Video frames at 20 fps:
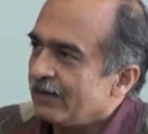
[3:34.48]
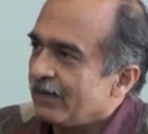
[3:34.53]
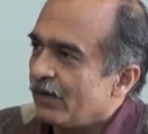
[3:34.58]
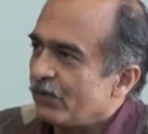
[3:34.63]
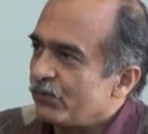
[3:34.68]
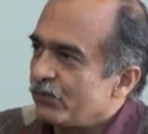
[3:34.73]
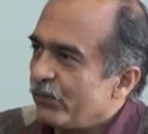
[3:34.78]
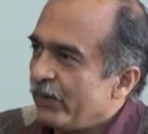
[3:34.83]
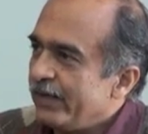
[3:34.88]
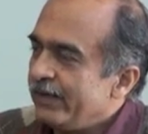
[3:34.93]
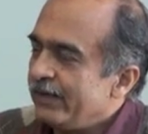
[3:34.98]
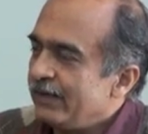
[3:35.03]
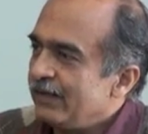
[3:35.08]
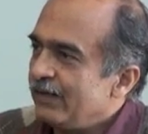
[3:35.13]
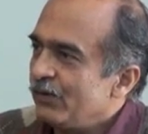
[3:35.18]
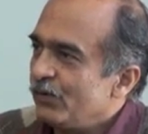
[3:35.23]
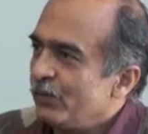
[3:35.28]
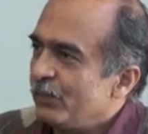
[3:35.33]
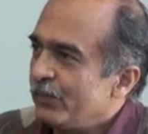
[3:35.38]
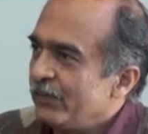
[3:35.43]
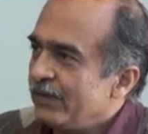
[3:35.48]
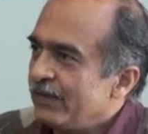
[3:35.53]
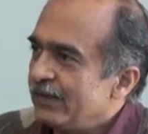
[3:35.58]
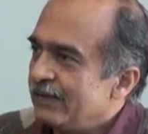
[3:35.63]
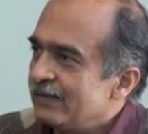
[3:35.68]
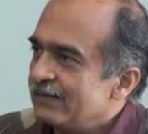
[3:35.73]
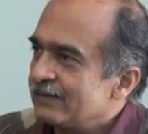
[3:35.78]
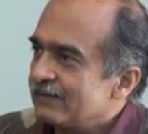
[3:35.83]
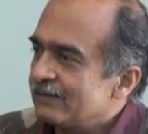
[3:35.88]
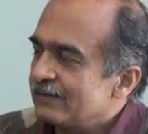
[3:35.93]
Now 20
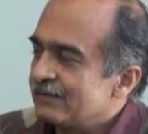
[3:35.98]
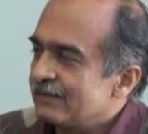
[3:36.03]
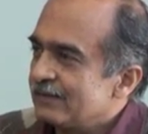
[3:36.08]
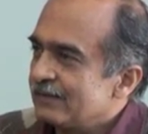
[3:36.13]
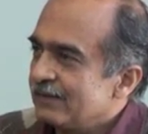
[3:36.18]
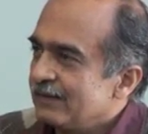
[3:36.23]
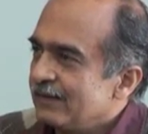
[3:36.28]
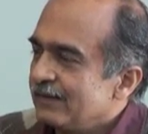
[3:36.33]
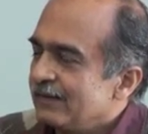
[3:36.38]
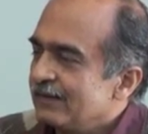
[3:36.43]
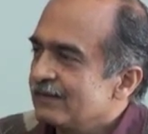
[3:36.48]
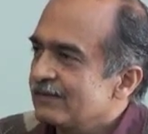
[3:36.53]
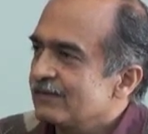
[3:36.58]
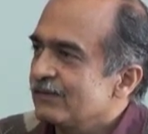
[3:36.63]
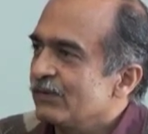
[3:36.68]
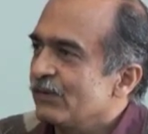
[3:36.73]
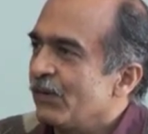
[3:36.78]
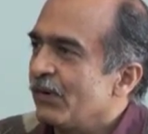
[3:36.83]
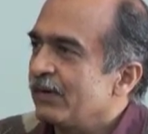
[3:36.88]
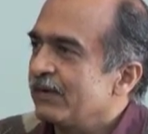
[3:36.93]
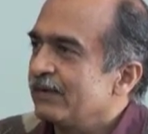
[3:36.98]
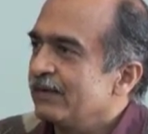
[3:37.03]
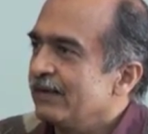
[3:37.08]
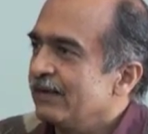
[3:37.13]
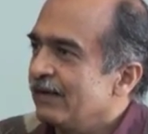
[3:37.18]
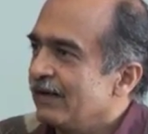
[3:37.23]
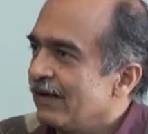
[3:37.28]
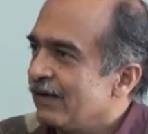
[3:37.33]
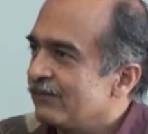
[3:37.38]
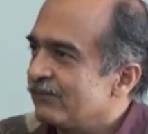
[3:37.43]
rupees is not
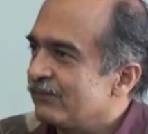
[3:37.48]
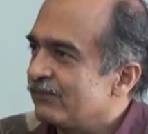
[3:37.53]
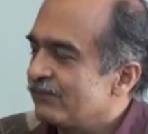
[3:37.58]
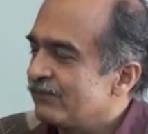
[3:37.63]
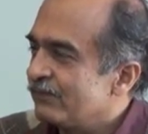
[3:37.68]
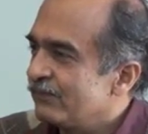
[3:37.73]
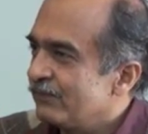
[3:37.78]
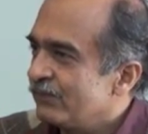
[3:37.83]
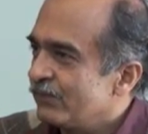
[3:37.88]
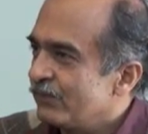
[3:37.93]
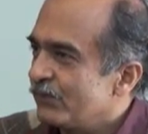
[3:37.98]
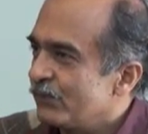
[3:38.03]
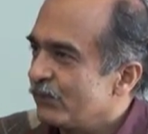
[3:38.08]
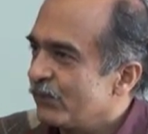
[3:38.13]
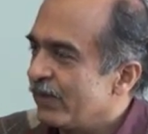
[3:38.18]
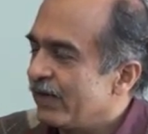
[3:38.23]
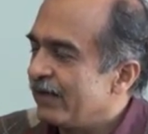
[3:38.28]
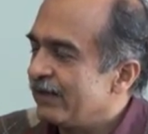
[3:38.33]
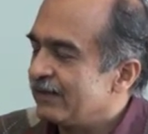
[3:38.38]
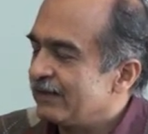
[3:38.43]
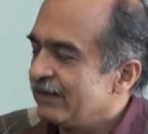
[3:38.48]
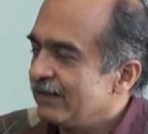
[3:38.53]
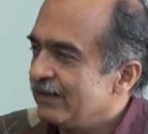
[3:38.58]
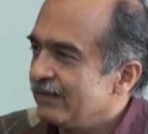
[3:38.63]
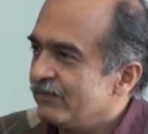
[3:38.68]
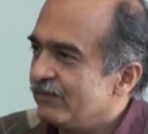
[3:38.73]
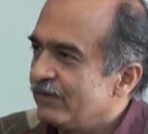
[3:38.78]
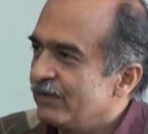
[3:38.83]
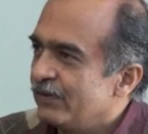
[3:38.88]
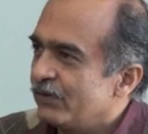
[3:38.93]
enough to get
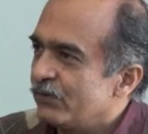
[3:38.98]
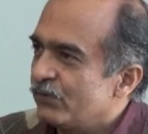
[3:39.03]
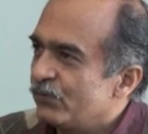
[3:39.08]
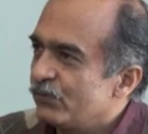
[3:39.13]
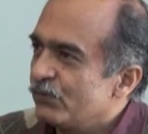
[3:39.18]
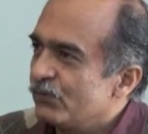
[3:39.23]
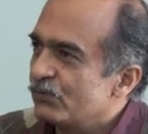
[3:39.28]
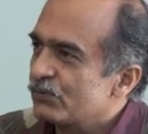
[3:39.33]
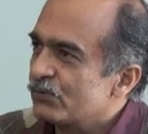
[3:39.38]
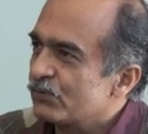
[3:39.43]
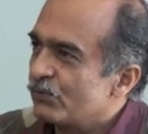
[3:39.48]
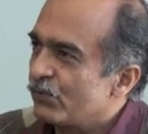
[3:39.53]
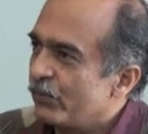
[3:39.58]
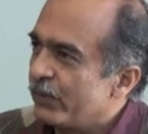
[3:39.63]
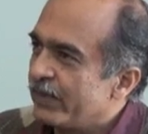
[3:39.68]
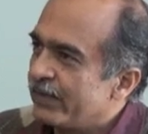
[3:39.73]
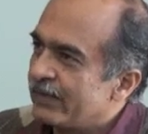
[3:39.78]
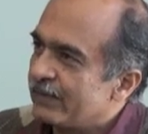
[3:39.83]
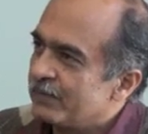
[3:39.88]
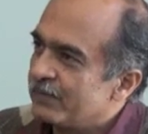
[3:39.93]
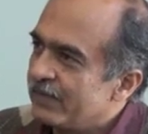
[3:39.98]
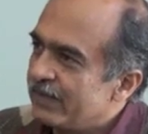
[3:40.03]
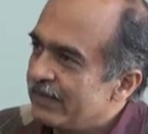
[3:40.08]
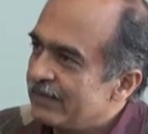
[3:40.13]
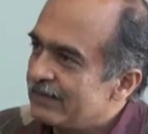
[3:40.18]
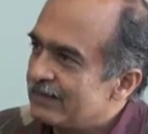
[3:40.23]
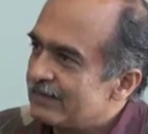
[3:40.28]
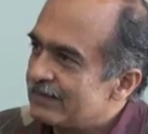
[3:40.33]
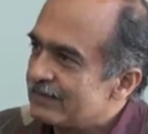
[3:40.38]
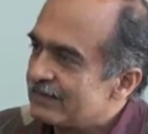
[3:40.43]
even 2 square
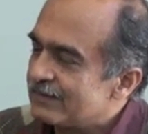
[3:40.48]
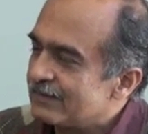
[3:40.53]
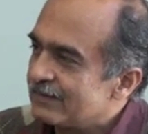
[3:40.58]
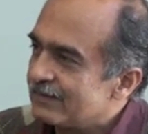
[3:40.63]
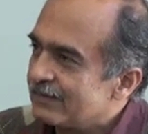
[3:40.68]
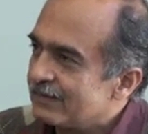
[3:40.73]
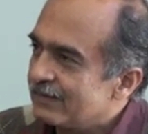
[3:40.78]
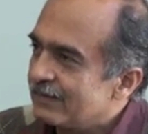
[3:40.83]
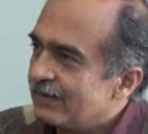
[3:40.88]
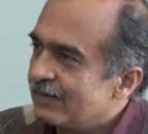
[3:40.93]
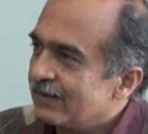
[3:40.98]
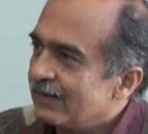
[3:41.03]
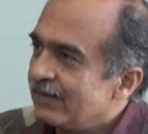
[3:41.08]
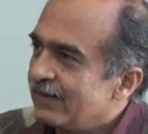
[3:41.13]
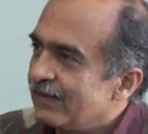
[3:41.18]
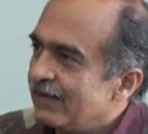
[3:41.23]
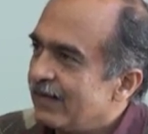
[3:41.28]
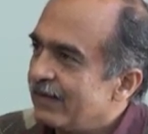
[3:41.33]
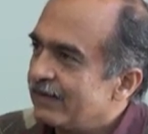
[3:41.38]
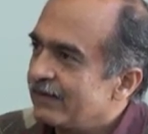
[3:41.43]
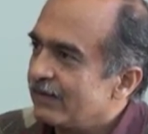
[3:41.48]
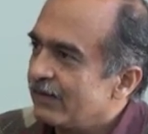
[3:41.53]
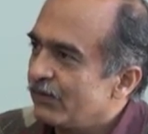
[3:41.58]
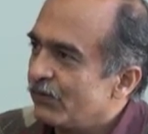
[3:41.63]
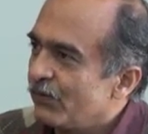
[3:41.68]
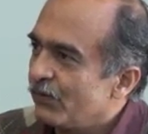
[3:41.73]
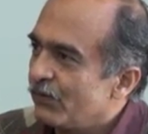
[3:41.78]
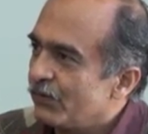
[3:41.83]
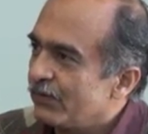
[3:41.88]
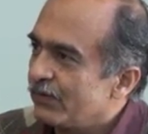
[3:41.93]
meals, let
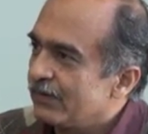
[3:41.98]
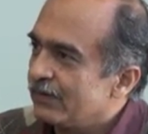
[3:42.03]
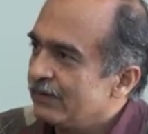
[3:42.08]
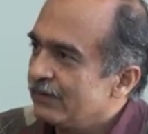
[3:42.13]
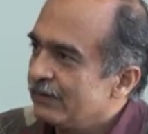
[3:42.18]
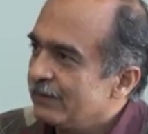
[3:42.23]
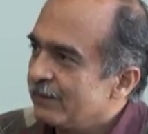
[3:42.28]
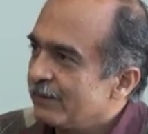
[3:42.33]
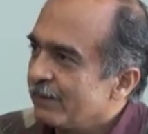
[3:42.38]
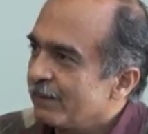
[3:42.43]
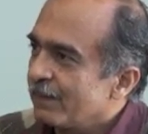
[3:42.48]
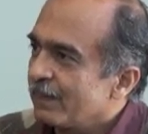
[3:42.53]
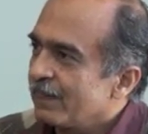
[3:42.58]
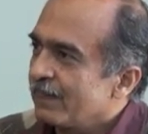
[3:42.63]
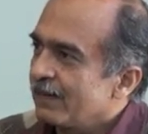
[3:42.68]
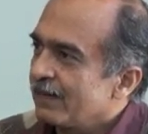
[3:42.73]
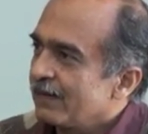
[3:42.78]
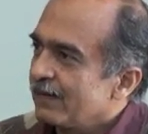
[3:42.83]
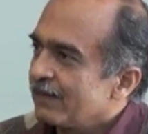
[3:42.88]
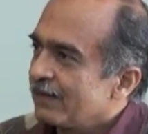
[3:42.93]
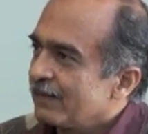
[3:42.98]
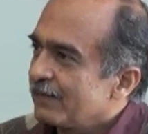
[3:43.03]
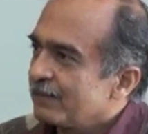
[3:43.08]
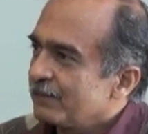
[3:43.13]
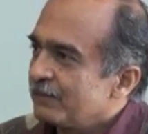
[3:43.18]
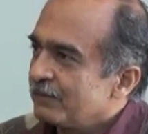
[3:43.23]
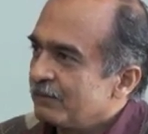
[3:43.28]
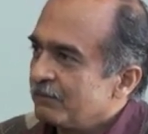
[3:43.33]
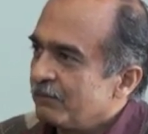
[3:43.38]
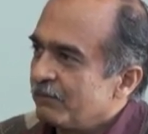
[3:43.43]
alone
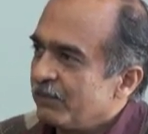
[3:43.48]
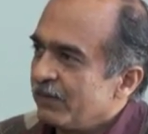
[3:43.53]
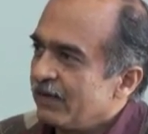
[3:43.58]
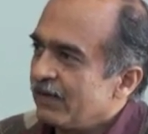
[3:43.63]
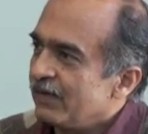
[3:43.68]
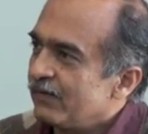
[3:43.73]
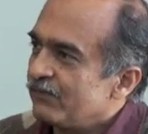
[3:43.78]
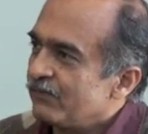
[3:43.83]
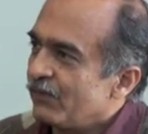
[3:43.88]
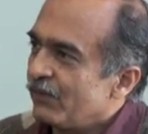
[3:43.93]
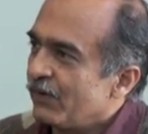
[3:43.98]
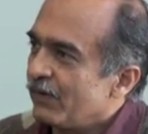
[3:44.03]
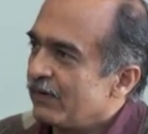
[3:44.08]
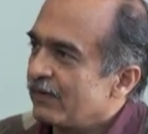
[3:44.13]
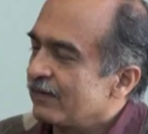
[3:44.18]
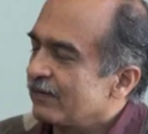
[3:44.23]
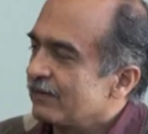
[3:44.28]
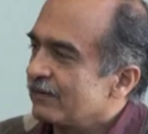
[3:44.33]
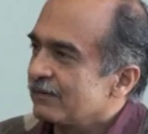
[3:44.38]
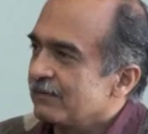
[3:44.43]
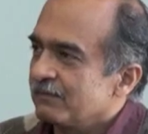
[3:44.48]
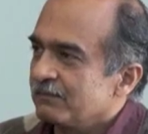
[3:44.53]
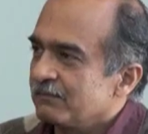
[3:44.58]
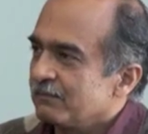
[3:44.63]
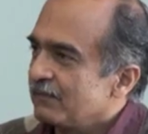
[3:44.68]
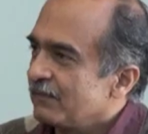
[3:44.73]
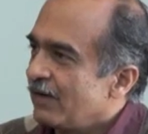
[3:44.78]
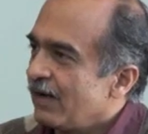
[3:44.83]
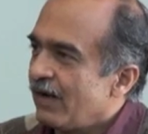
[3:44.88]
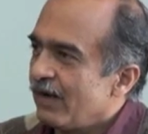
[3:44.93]
pay for
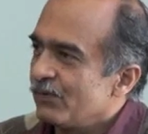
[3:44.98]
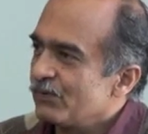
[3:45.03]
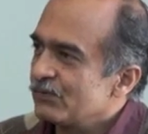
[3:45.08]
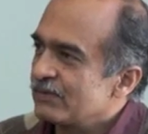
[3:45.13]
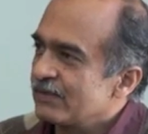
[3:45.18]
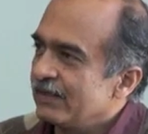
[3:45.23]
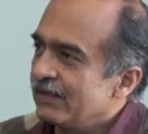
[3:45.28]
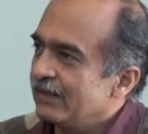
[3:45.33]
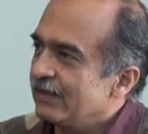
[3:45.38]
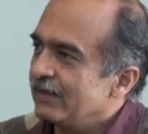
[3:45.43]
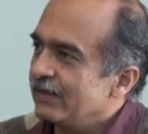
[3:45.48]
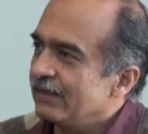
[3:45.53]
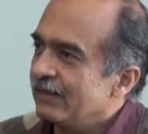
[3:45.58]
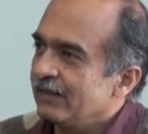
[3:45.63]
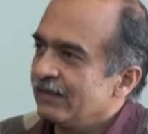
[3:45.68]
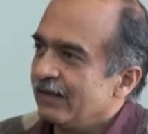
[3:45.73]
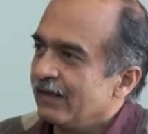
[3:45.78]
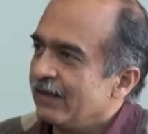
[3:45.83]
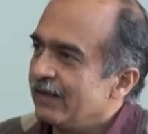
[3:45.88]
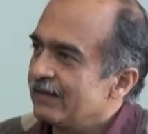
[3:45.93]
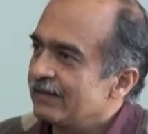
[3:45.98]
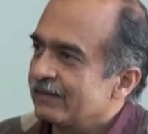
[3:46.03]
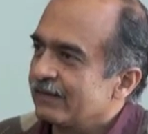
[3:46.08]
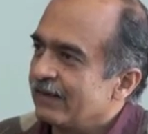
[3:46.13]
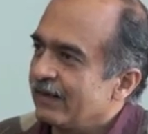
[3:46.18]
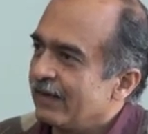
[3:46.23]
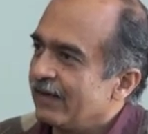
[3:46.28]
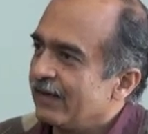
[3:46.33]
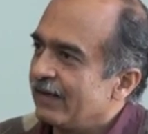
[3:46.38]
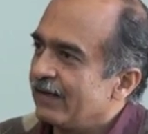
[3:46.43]
housing,
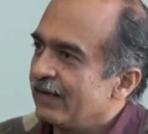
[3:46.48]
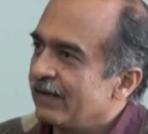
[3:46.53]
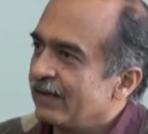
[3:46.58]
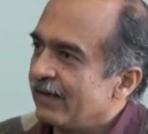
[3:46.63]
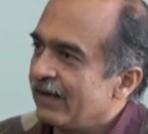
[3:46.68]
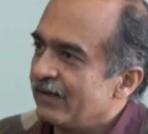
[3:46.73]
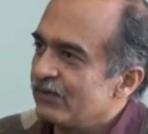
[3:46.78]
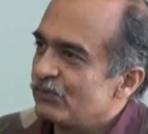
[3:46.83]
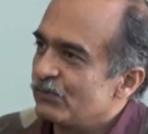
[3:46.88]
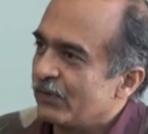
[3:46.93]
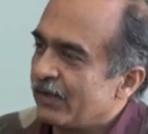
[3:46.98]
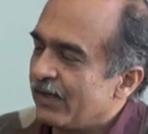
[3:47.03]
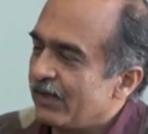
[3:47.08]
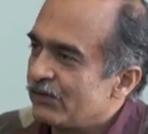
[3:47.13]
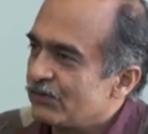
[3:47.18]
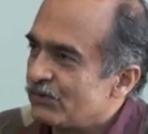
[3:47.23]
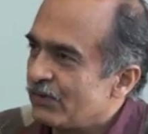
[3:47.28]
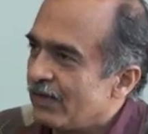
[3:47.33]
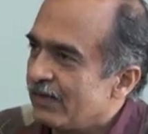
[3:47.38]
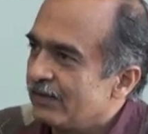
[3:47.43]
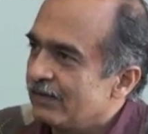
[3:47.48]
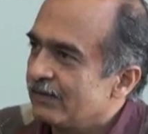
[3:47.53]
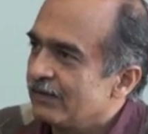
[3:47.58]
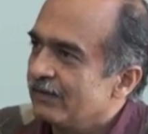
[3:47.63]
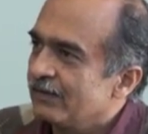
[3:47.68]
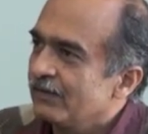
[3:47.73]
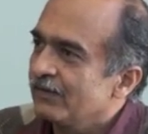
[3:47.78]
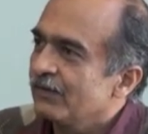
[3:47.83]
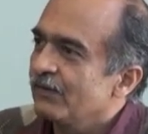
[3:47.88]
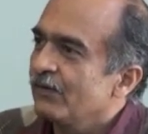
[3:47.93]
healthcare,
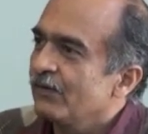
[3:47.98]
education,